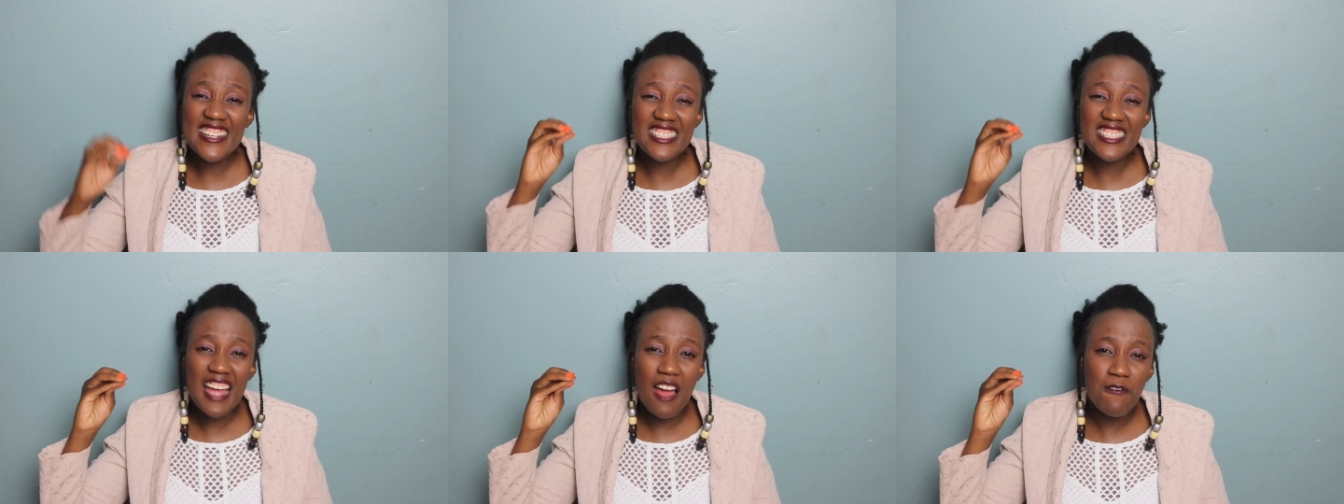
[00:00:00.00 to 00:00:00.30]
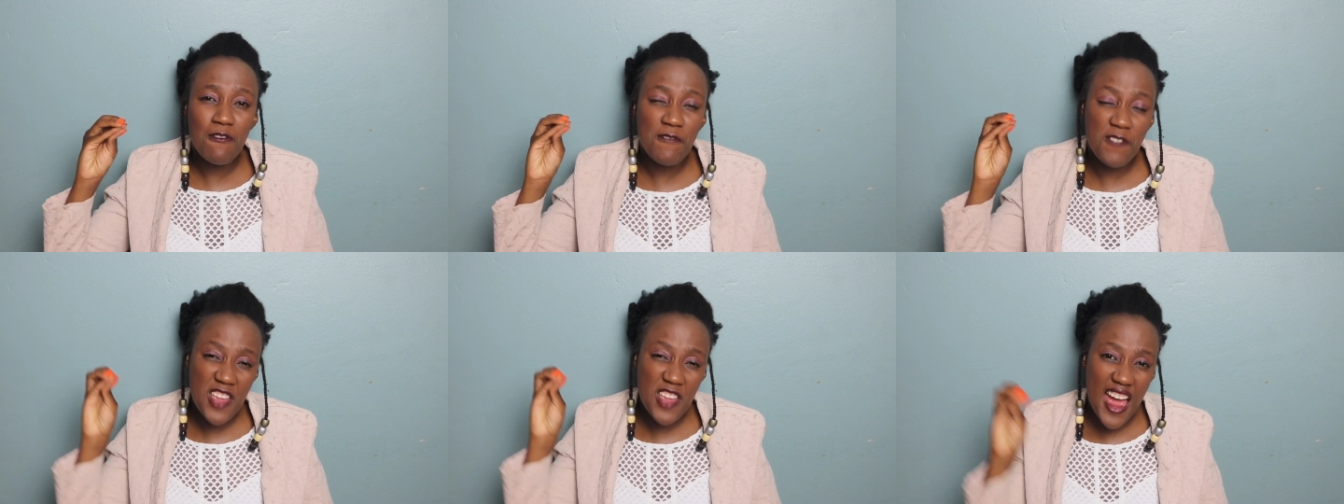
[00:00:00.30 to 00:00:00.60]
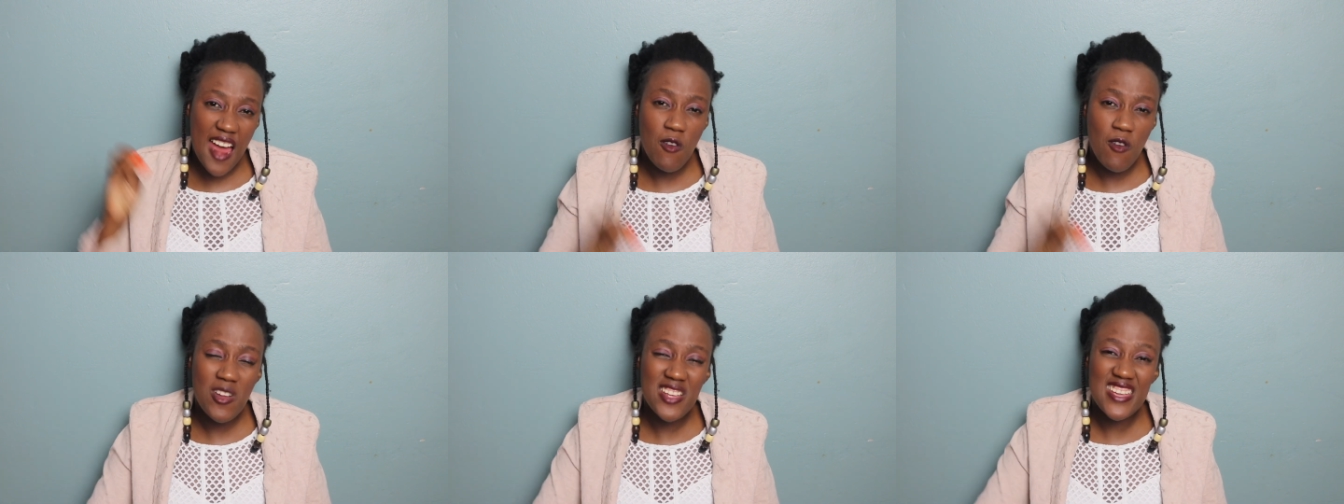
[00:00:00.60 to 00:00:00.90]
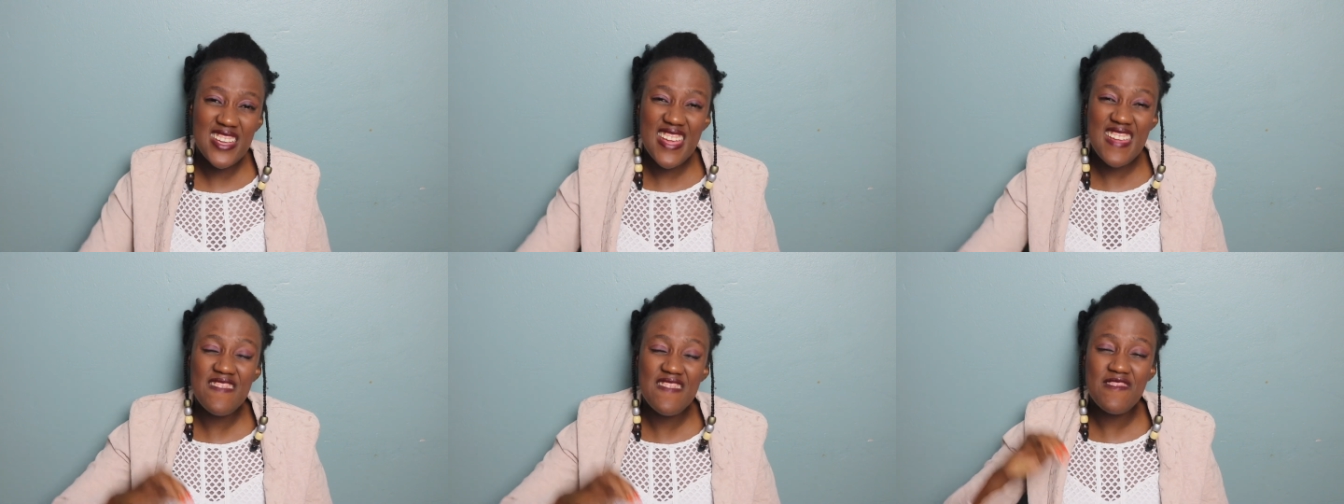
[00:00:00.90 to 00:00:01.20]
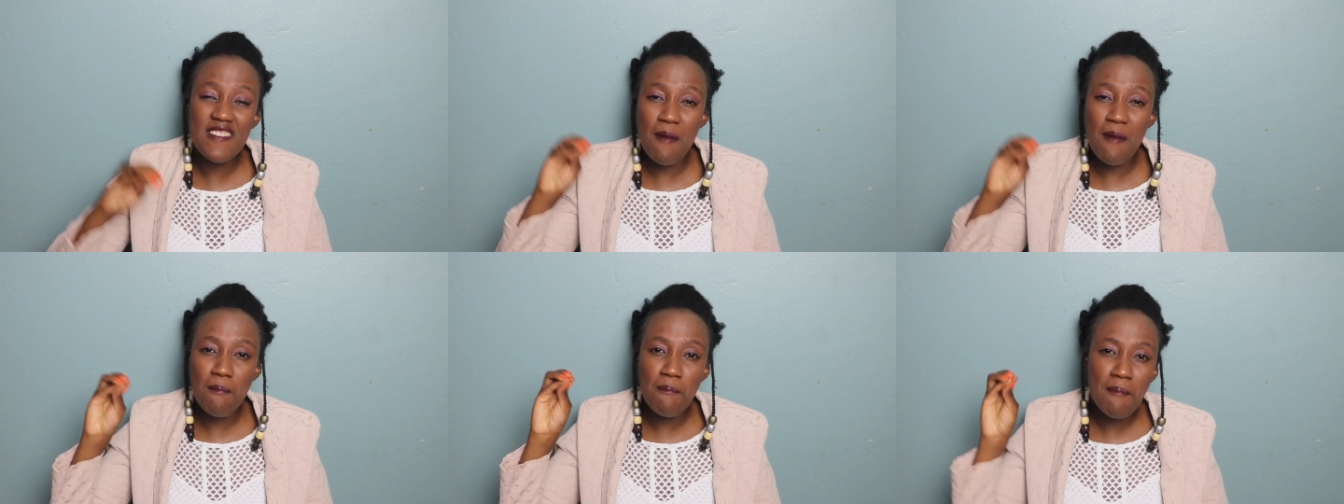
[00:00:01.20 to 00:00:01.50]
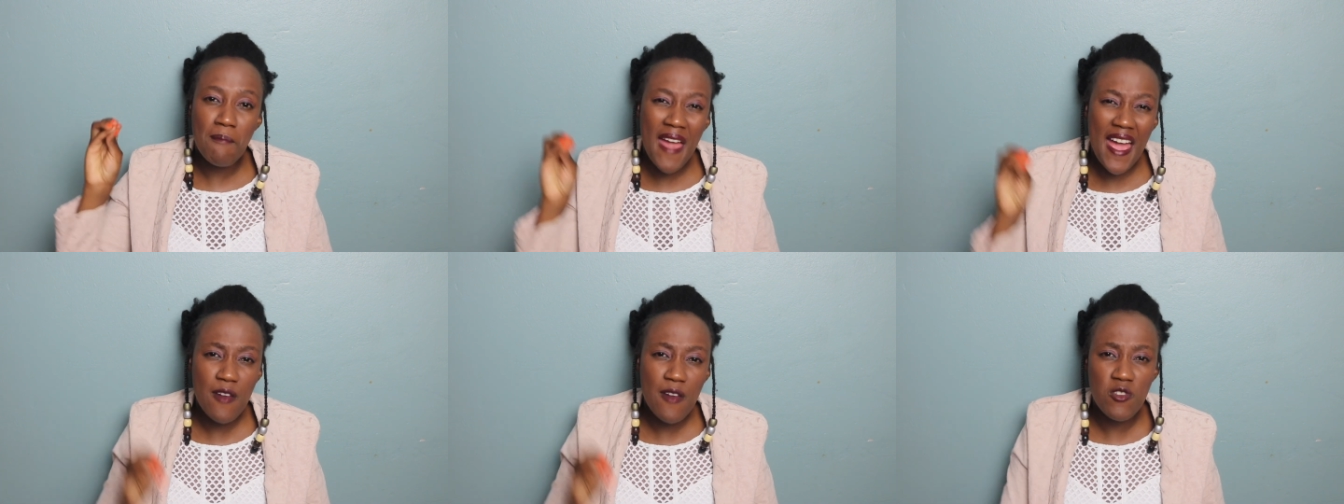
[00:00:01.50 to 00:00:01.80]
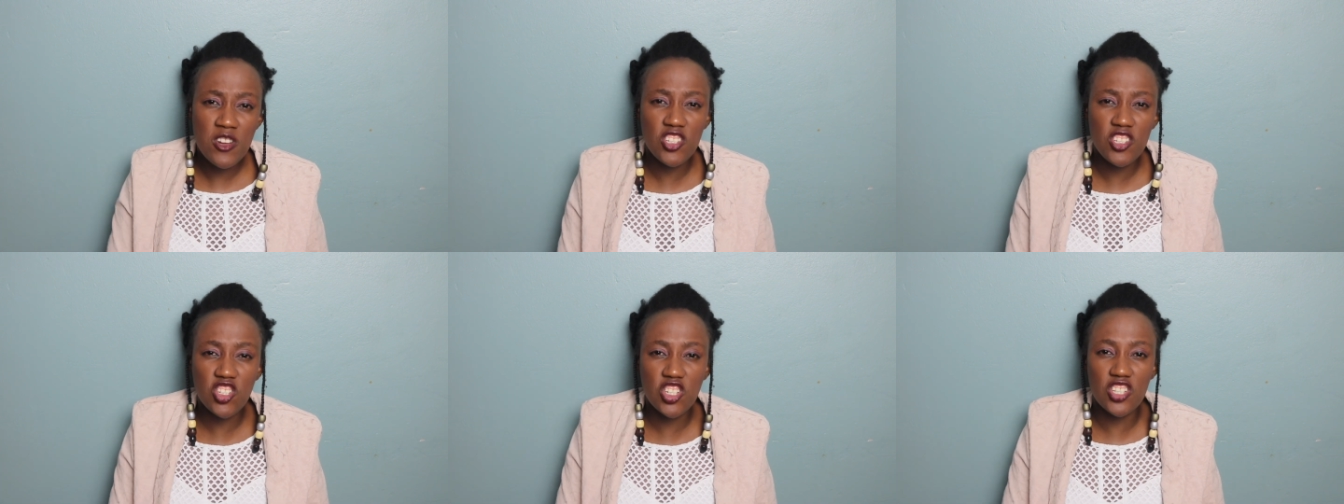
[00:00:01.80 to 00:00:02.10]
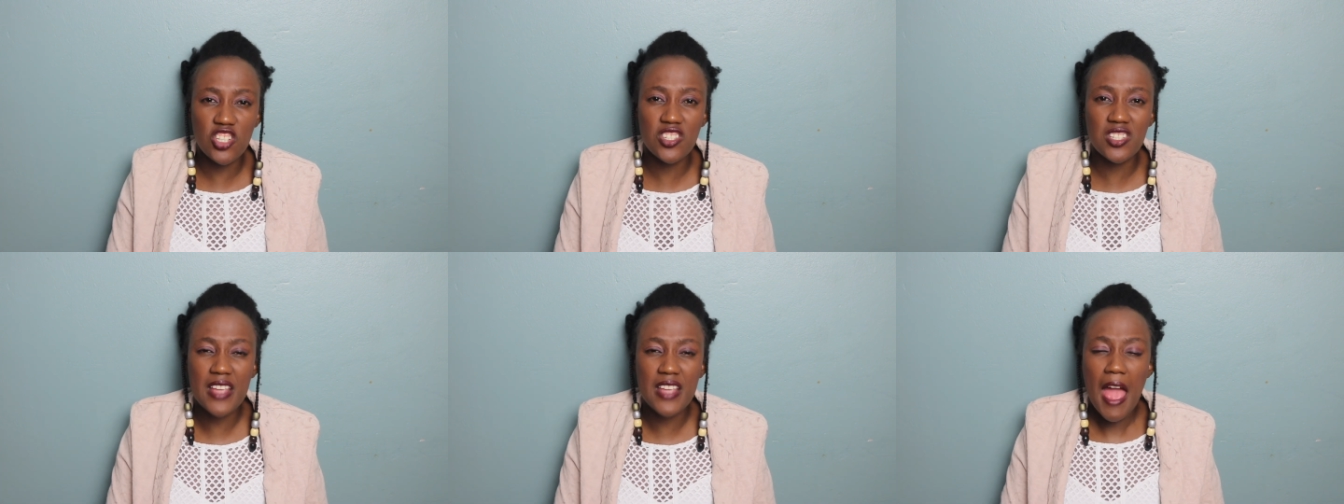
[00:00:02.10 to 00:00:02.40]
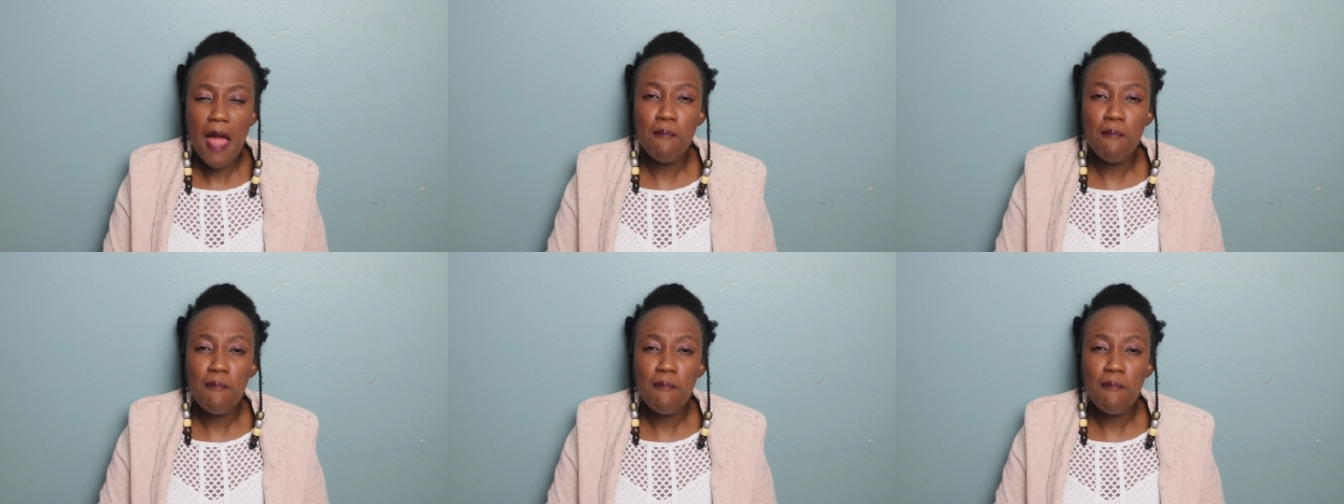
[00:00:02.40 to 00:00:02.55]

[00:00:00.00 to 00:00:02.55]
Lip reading: interfering in the marriages,